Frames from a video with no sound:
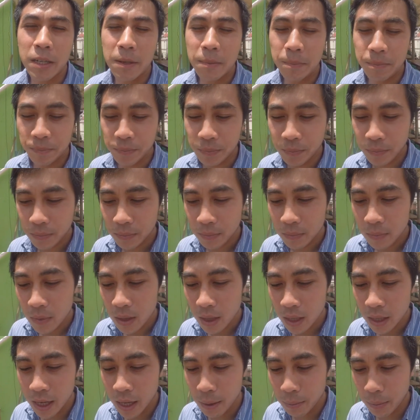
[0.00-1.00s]

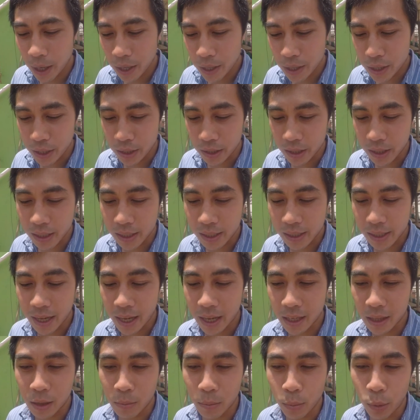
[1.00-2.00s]
And my theory is
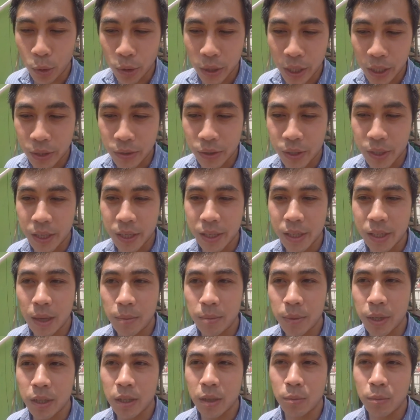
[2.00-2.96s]
that the more that you see something,